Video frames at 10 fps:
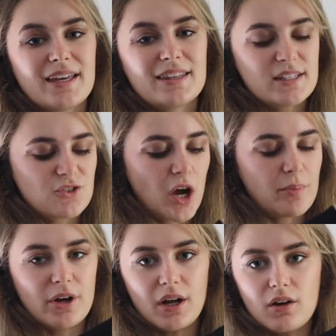And this
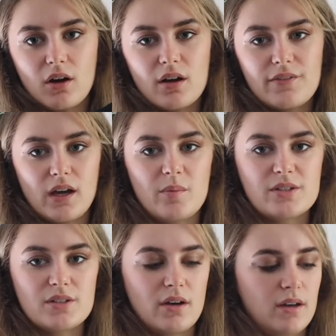tripod I got off
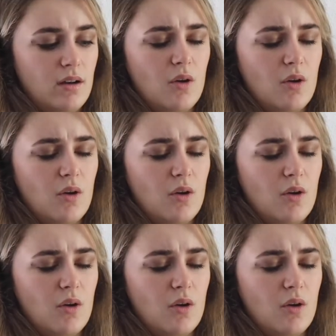Amazon